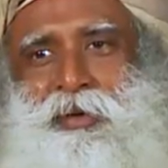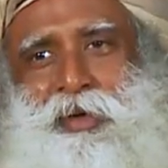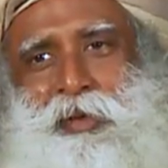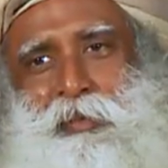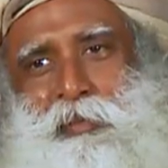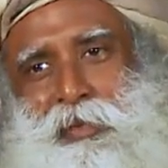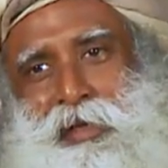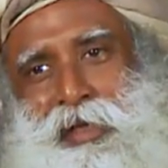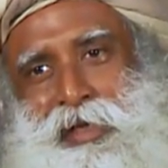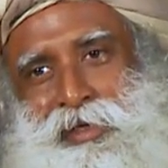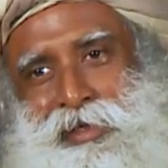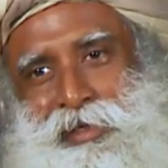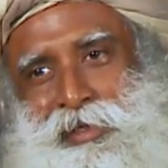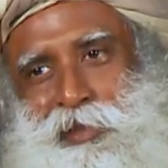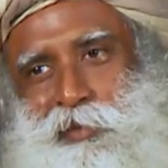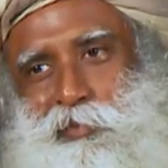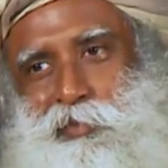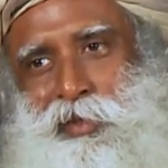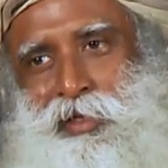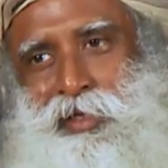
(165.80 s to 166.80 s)
on a
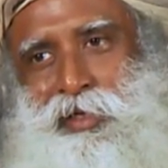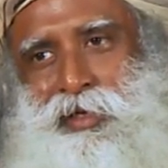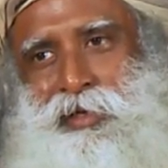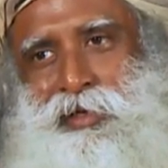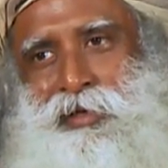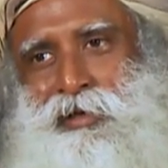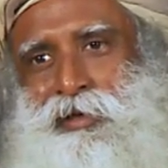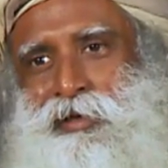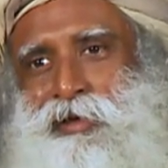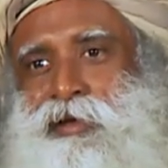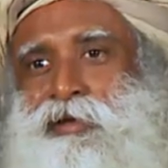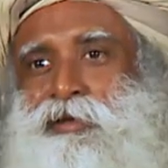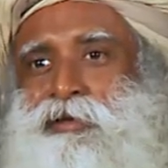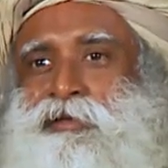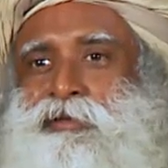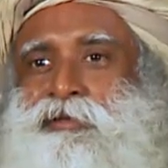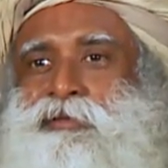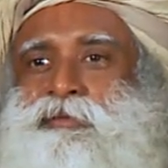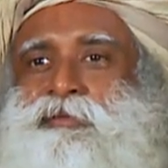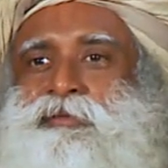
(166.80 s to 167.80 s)
planet spinning
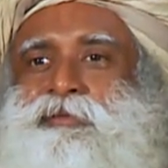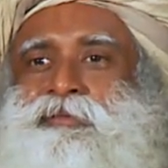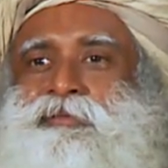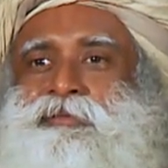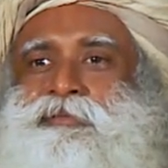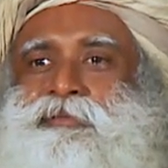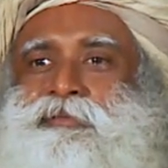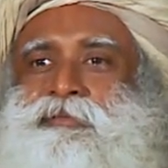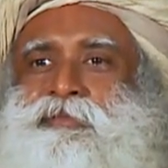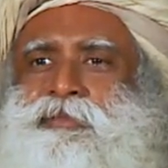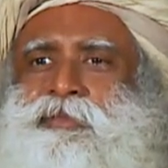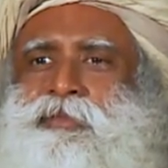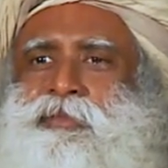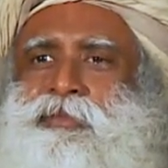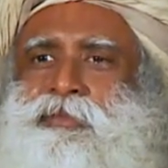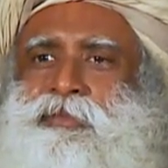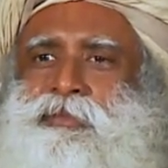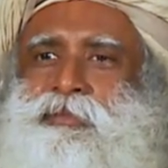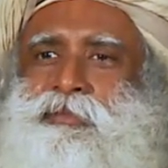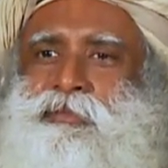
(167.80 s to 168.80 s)
and
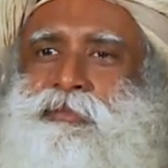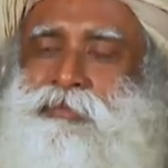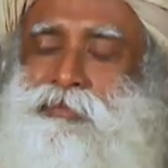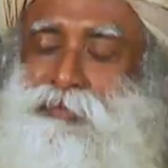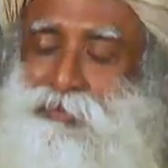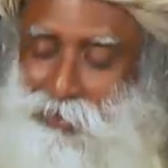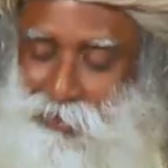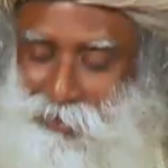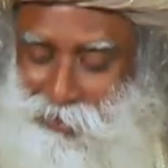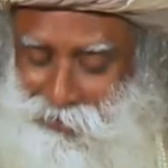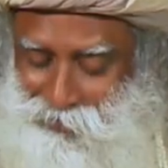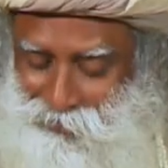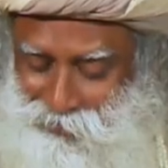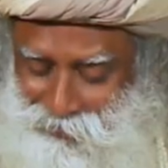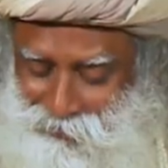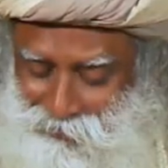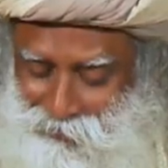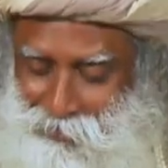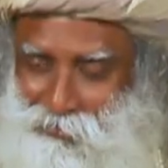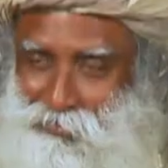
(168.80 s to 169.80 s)
see,
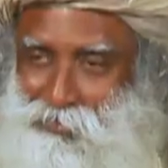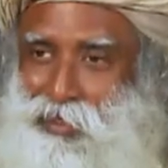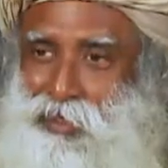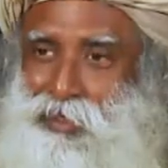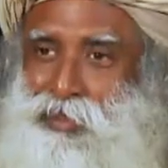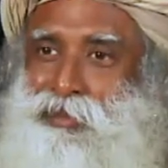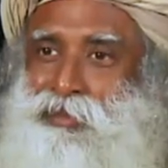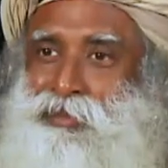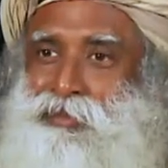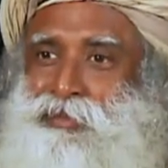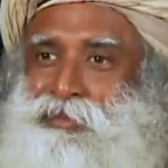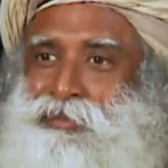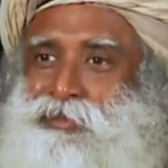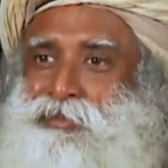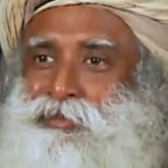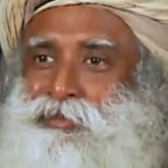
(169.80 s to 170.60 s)
you're fine.